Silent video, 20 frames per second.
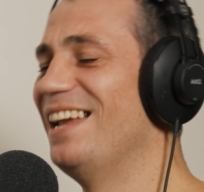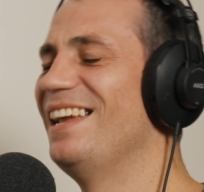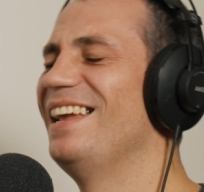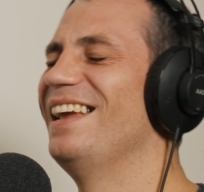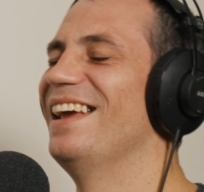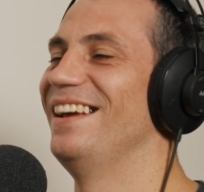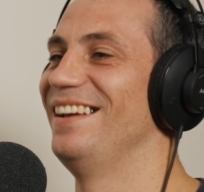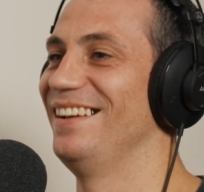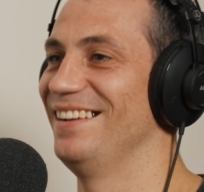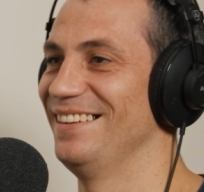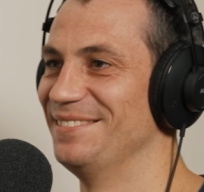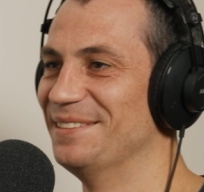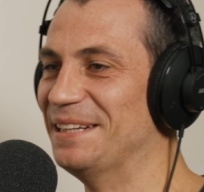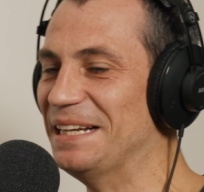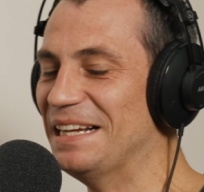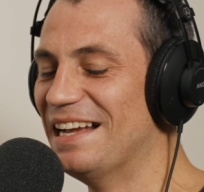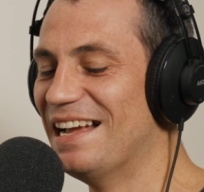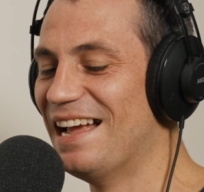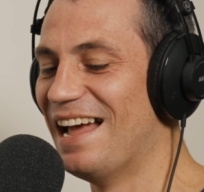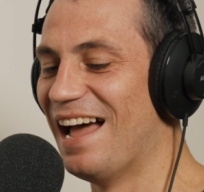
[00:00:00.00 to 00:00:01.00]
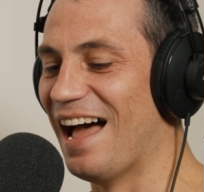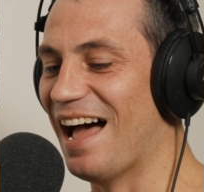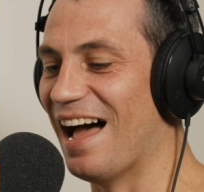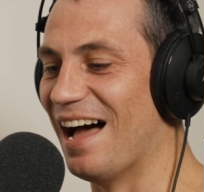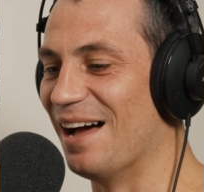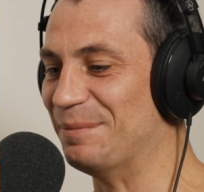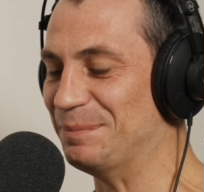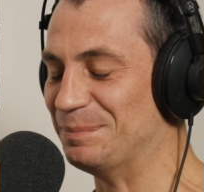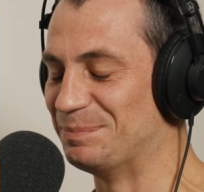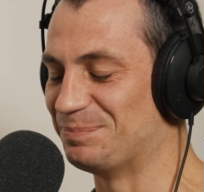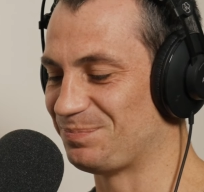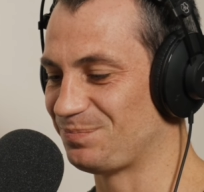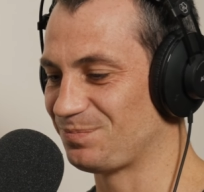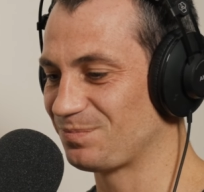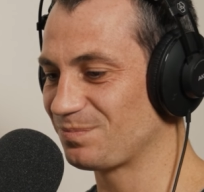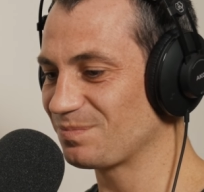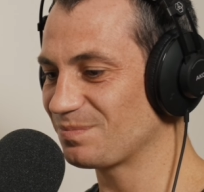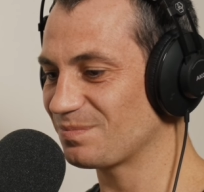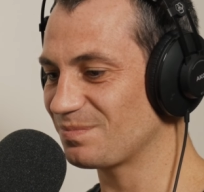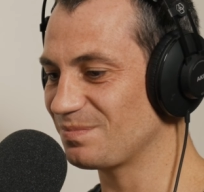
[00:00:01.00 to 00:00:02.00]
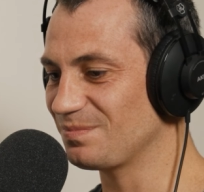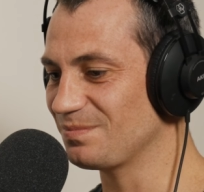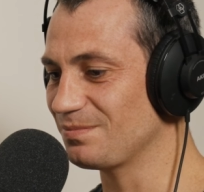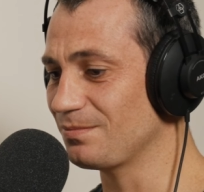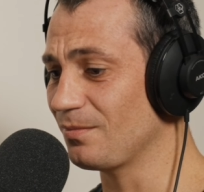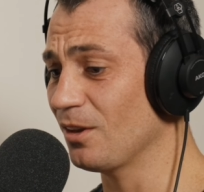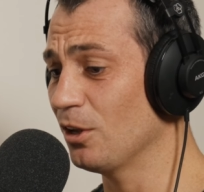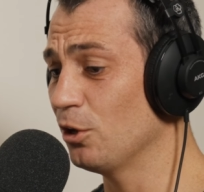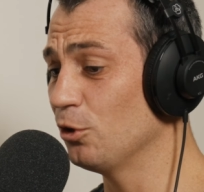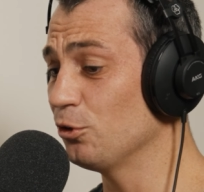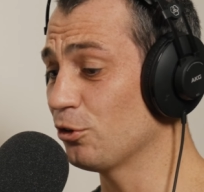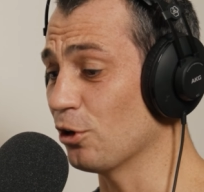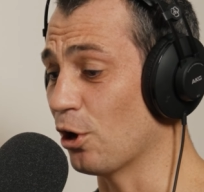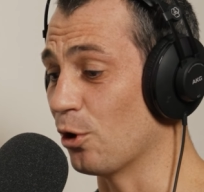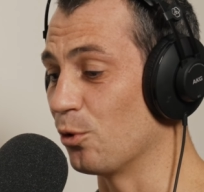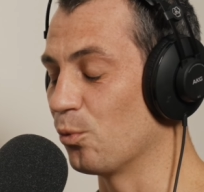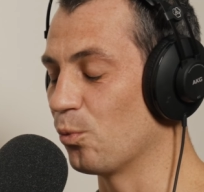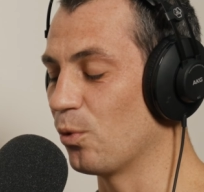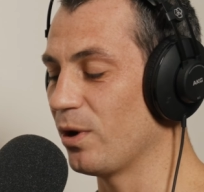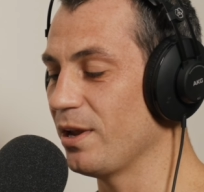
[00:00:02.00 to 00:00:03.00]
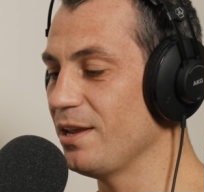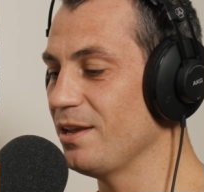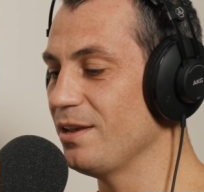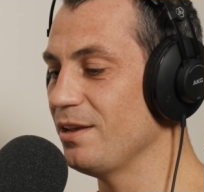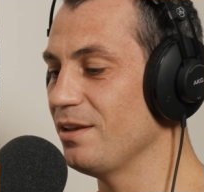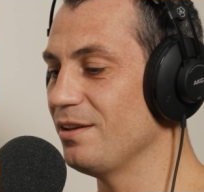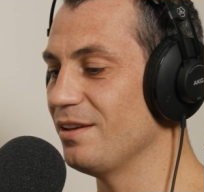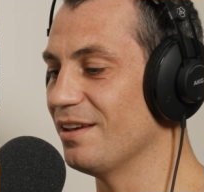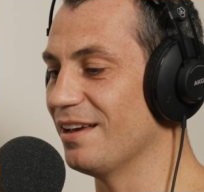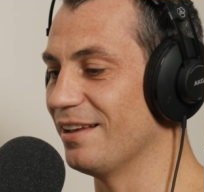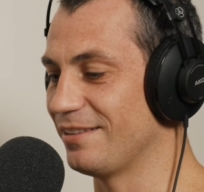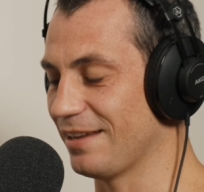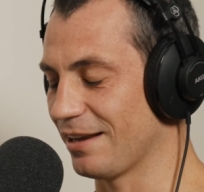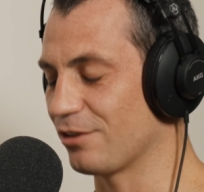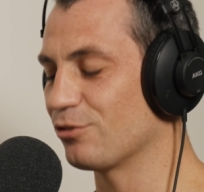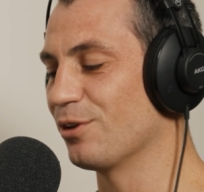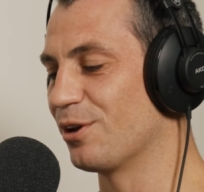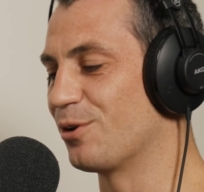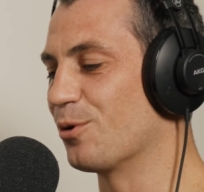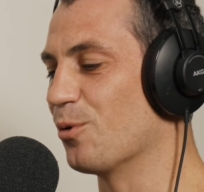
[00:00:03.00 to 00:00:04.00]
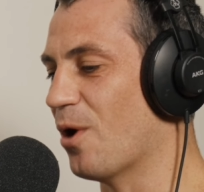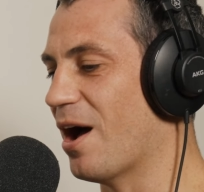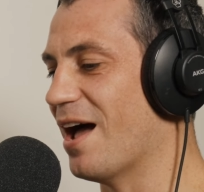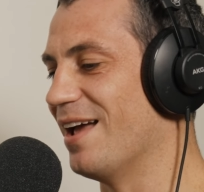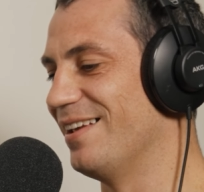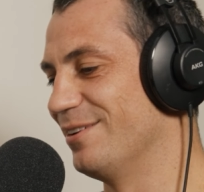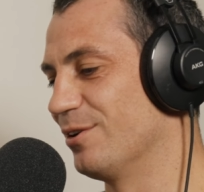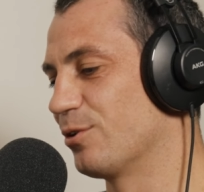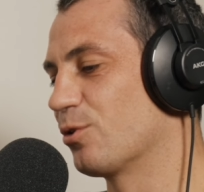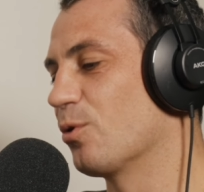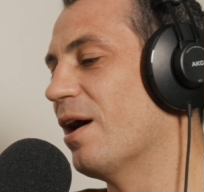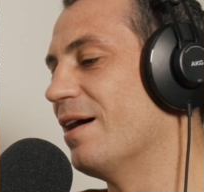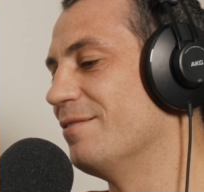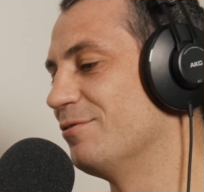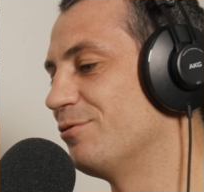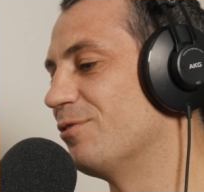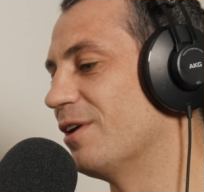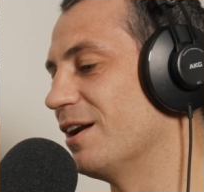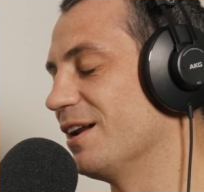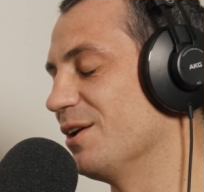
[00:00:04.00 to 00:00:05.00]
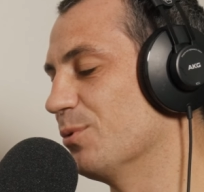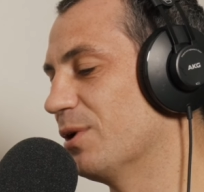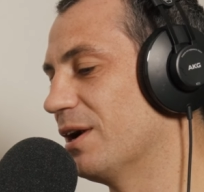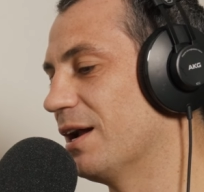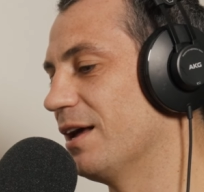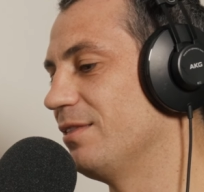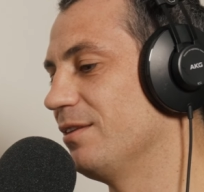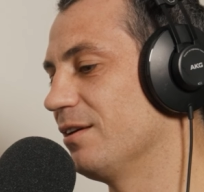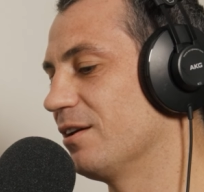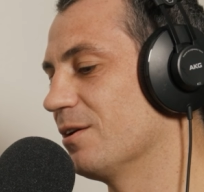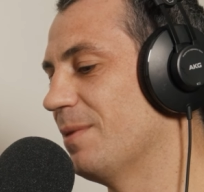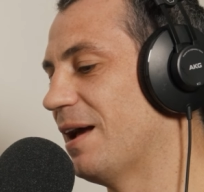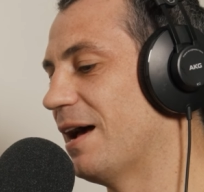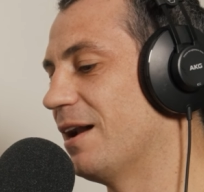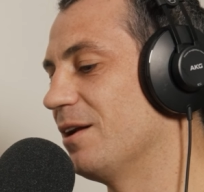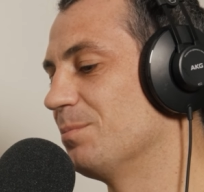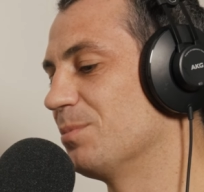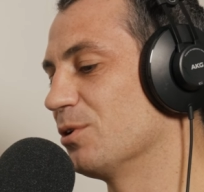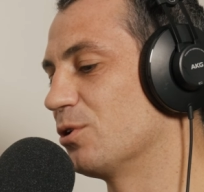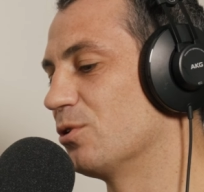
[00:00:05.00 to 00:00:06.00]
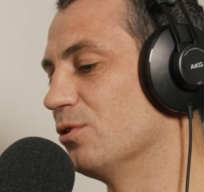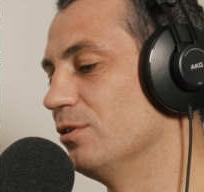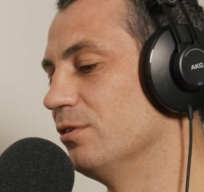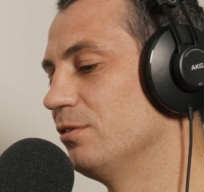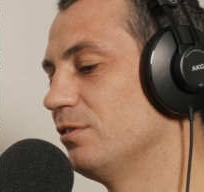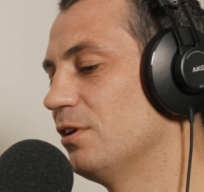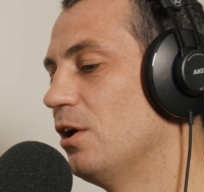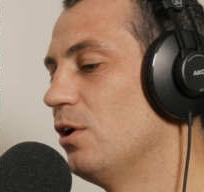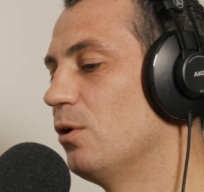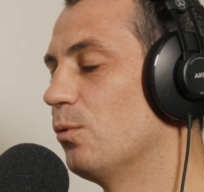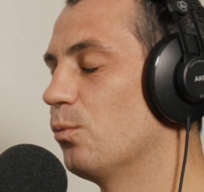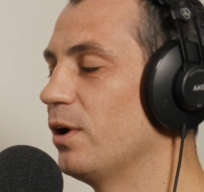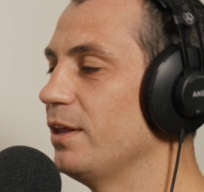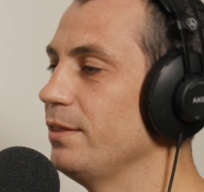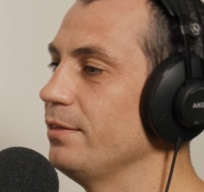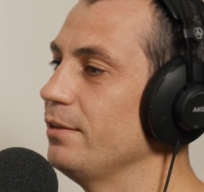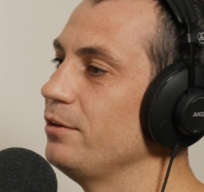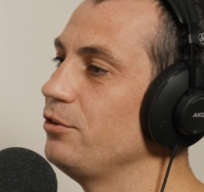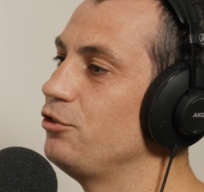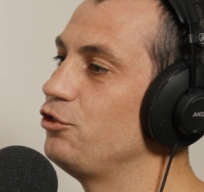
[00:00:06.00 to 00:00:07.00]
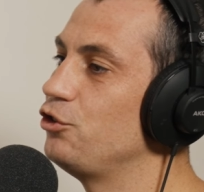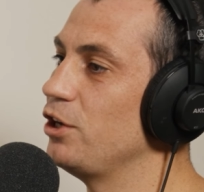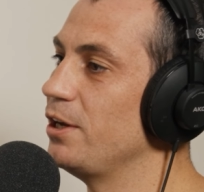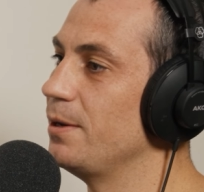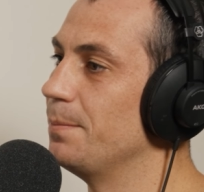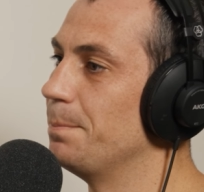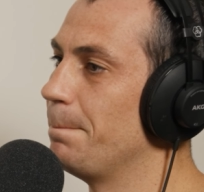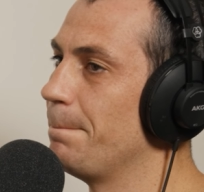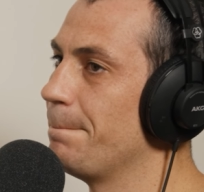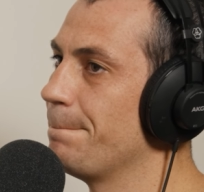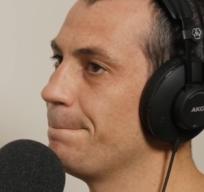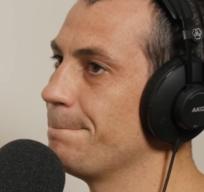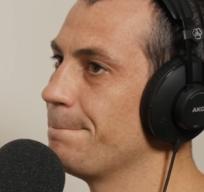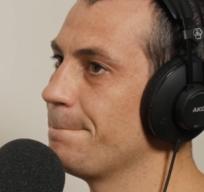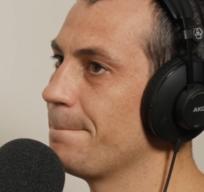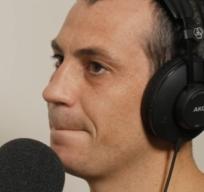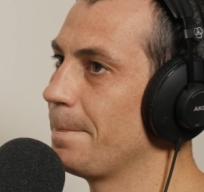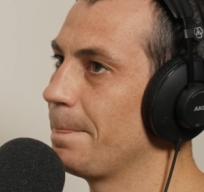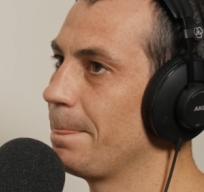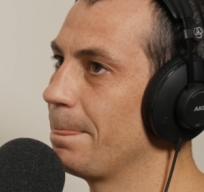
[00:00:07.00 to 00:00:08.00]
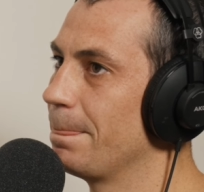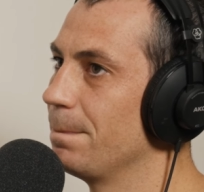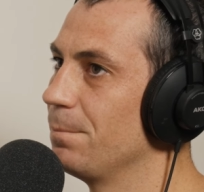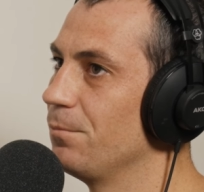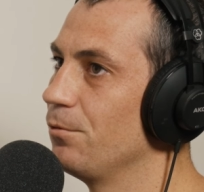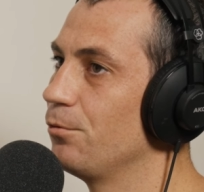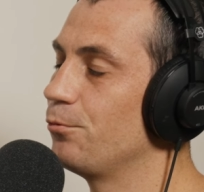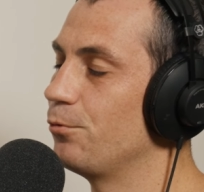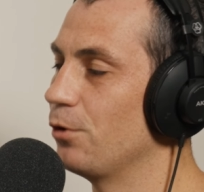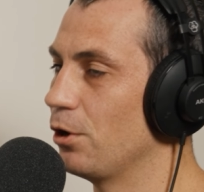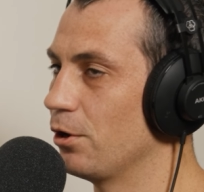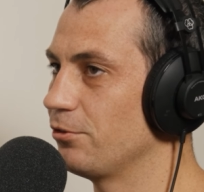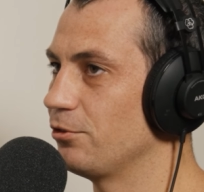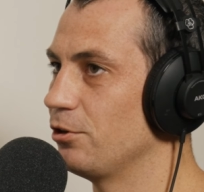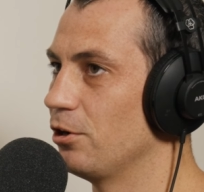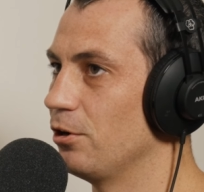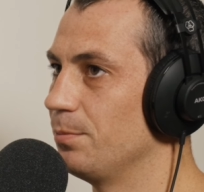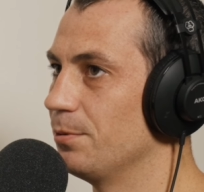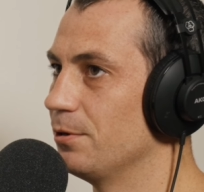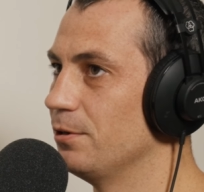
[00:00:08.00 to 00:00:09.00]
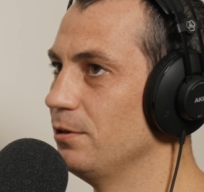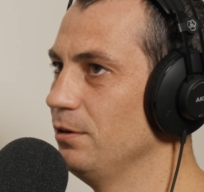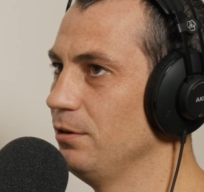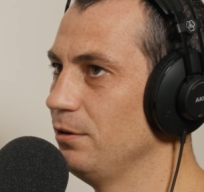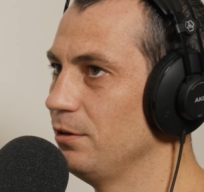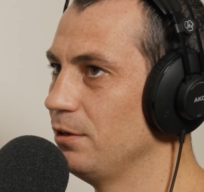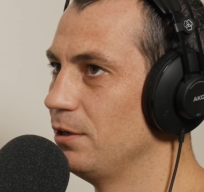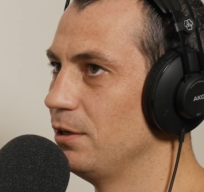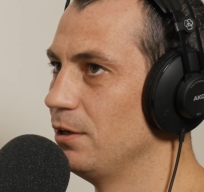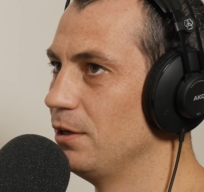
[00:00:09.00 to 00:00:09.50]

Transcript: yeah. Um, so we, it's actually quite quite funny when I think about it because when the gym first opened,